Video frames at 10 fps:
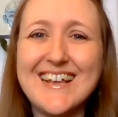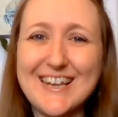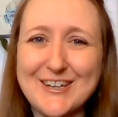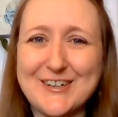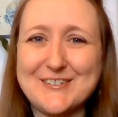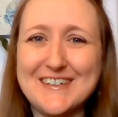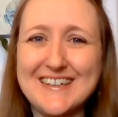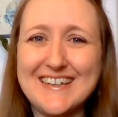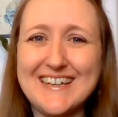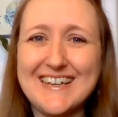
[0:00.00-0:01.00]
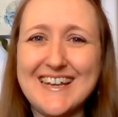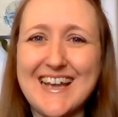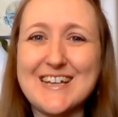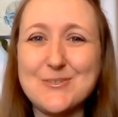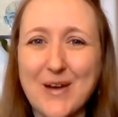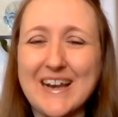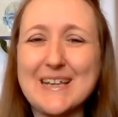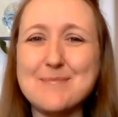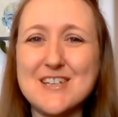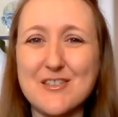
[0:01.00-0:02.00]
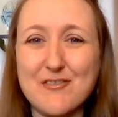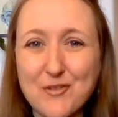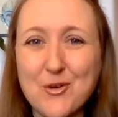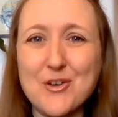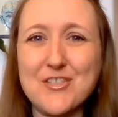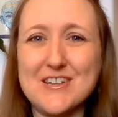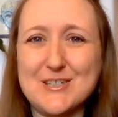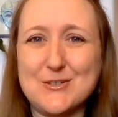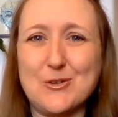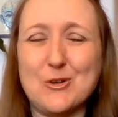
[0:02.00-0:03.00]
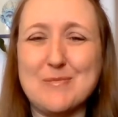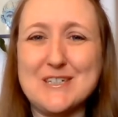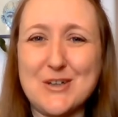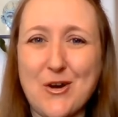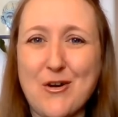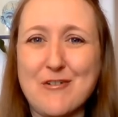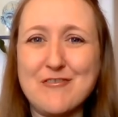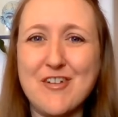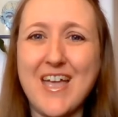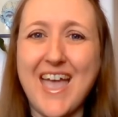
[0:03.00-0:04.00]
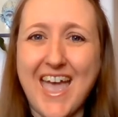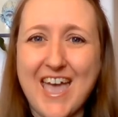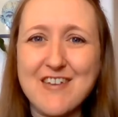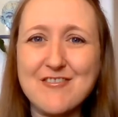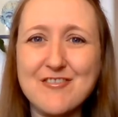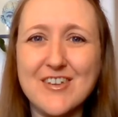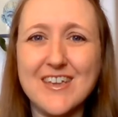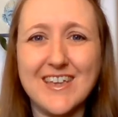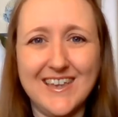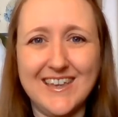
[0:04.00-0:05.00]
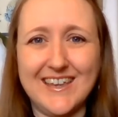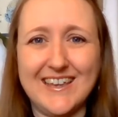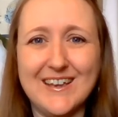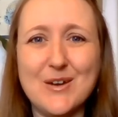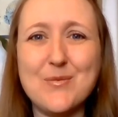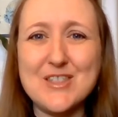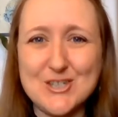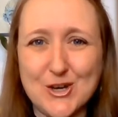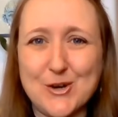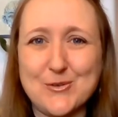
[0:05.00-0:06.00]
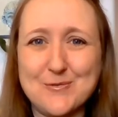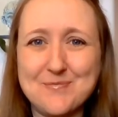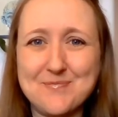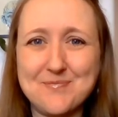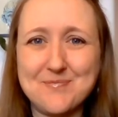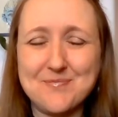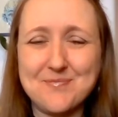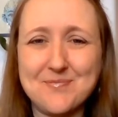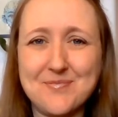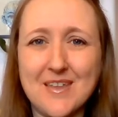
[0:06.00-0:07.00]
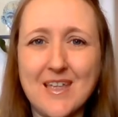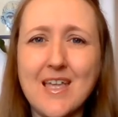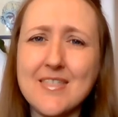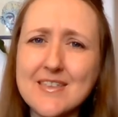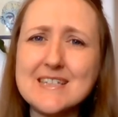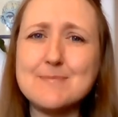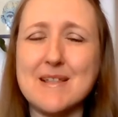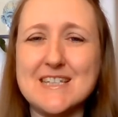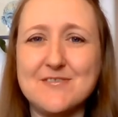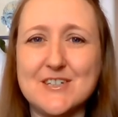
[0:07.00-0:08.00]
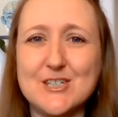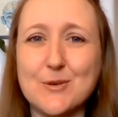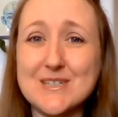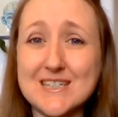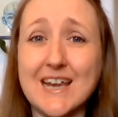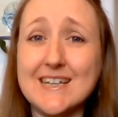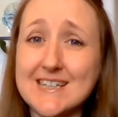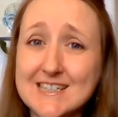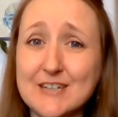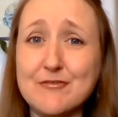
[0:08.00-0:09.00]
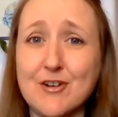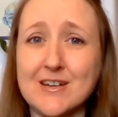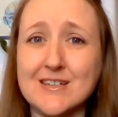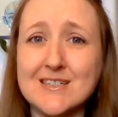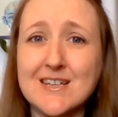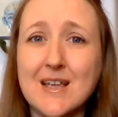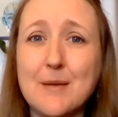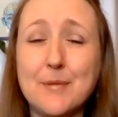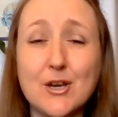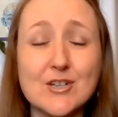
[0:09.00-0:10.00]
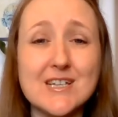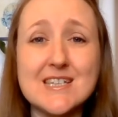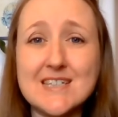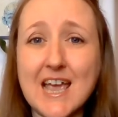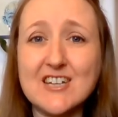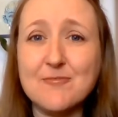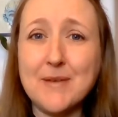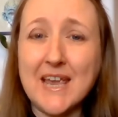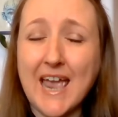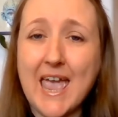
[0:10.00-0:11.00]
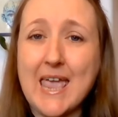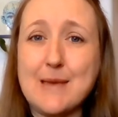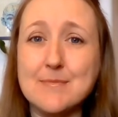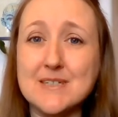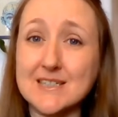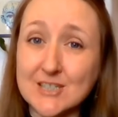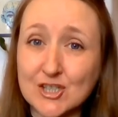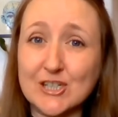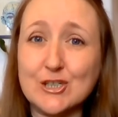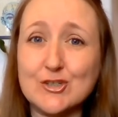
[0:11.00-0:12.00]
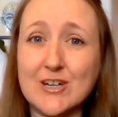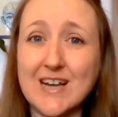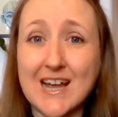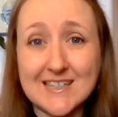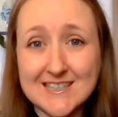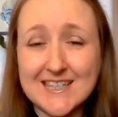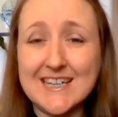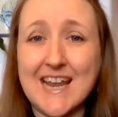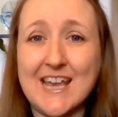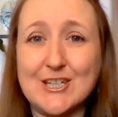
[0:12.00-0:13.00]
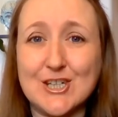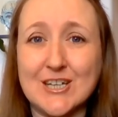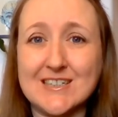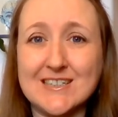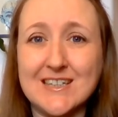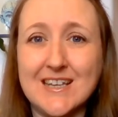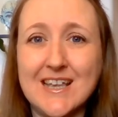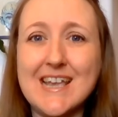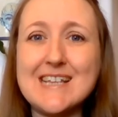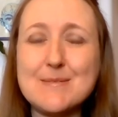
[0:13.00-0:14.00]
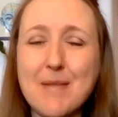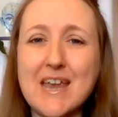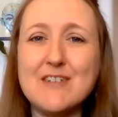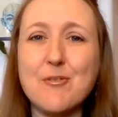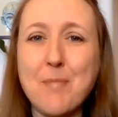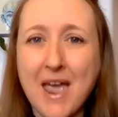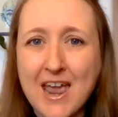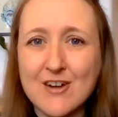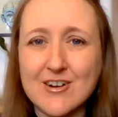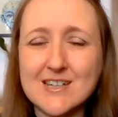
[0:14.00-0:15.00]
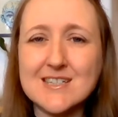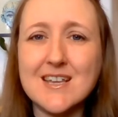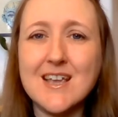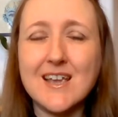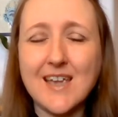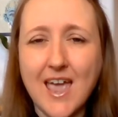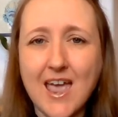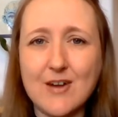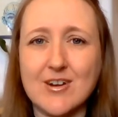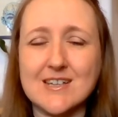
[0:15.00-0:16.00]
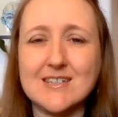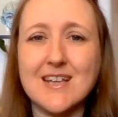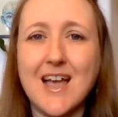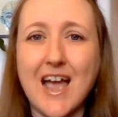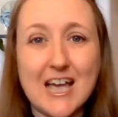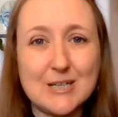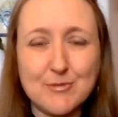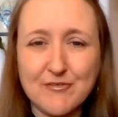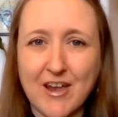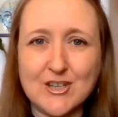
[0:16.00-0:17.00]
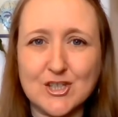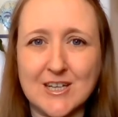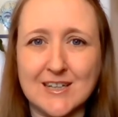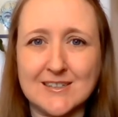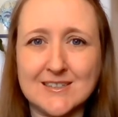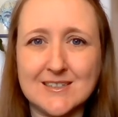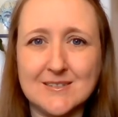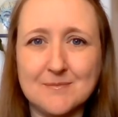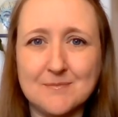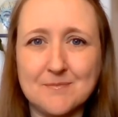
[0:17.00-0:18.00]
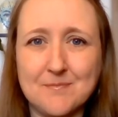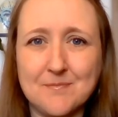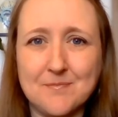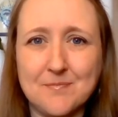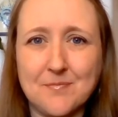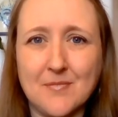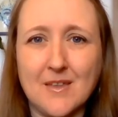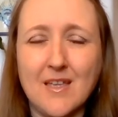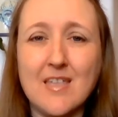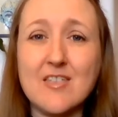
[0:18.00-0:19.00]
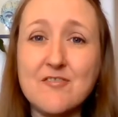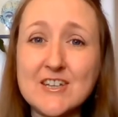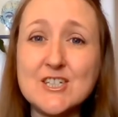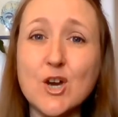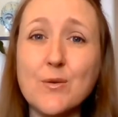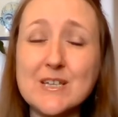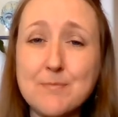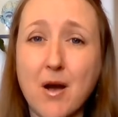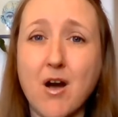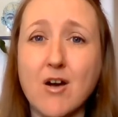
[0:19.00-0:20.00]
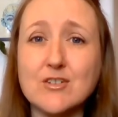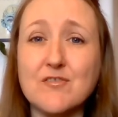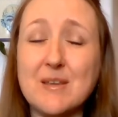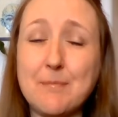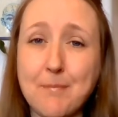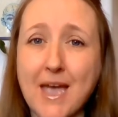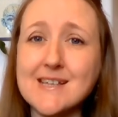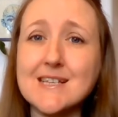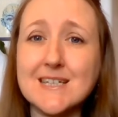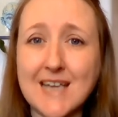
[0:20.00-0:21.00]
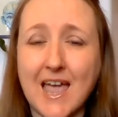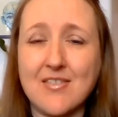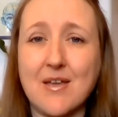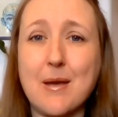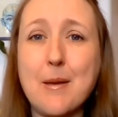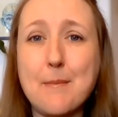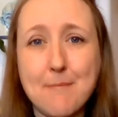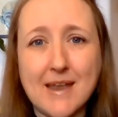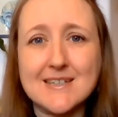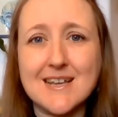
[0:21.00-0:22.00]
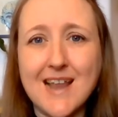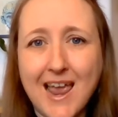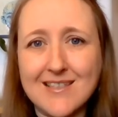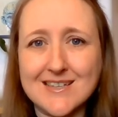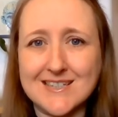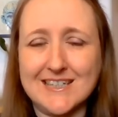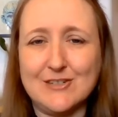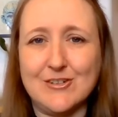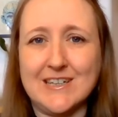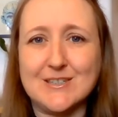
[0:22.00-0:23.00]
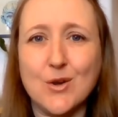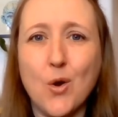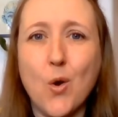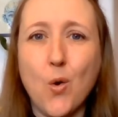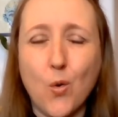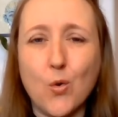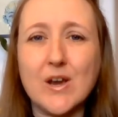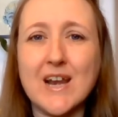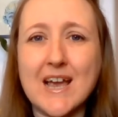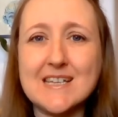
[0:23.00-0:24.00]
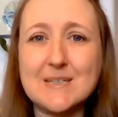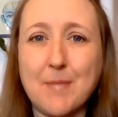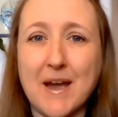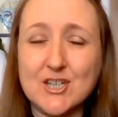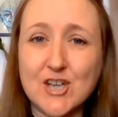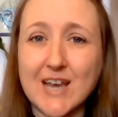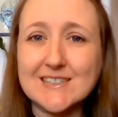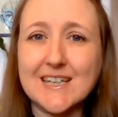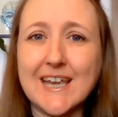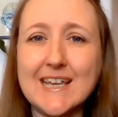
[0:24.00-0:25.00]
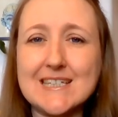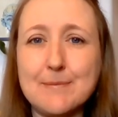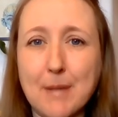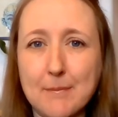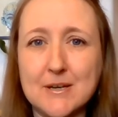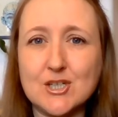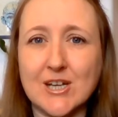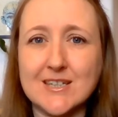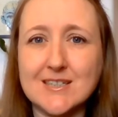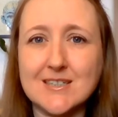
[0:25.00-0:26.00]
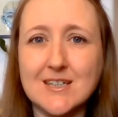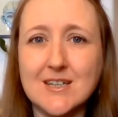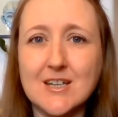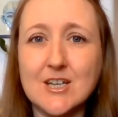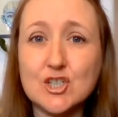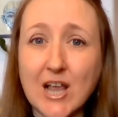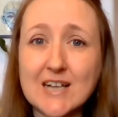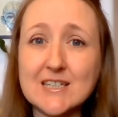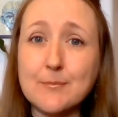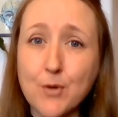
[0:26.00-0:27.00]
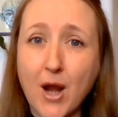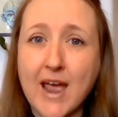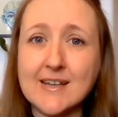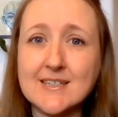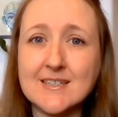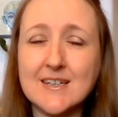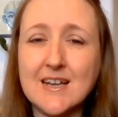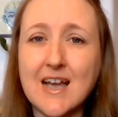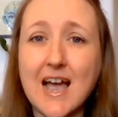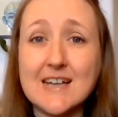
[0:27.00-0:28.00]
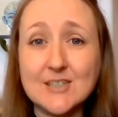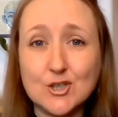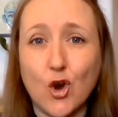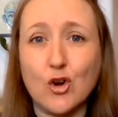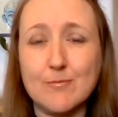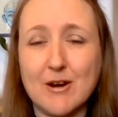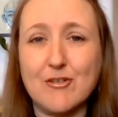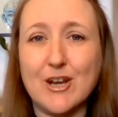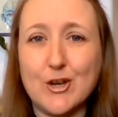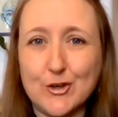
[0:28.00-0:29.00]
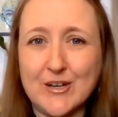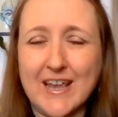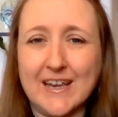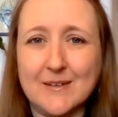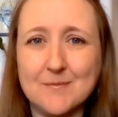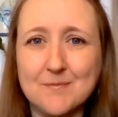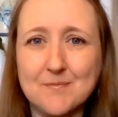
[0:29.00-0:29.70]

Hello, and welcome to the fourth instalment of F, E with Jo. This month's video is slightly different because instead of being aimed at children and teenagers, it's made for parents, carers and professionals. The video is part of the Better Together Mental Health series, organised by Jessica Kingsley Publishers, Sheldon Press, and John Murray Learning.